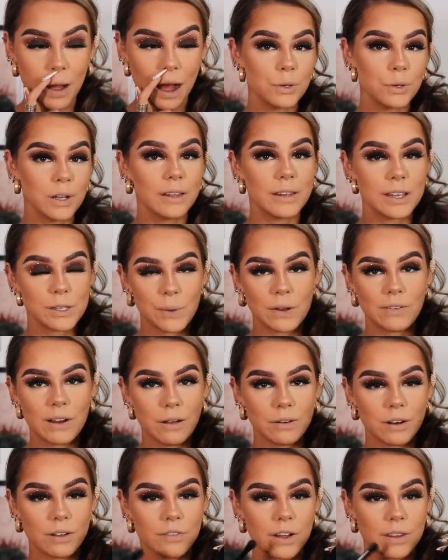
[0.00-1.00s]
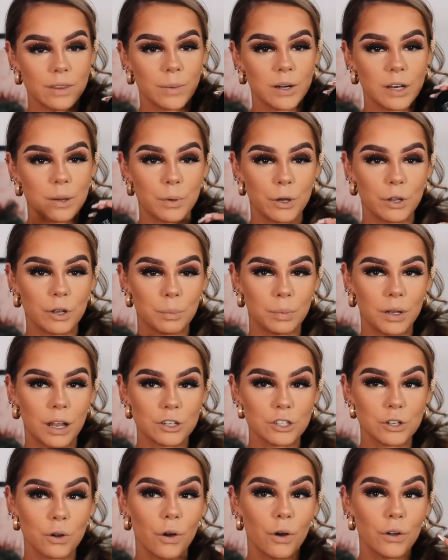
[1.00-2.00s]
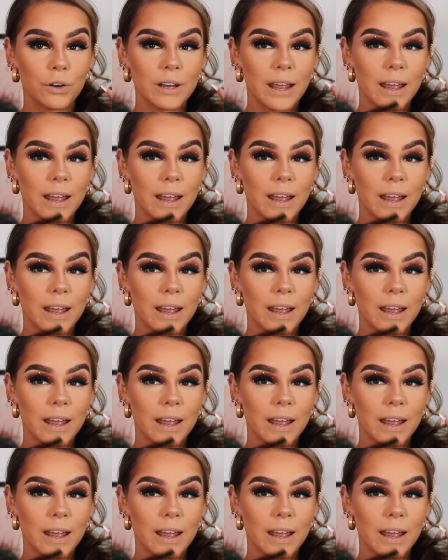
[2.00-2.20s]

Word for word: doing it this way around, I find that when you put your blush on,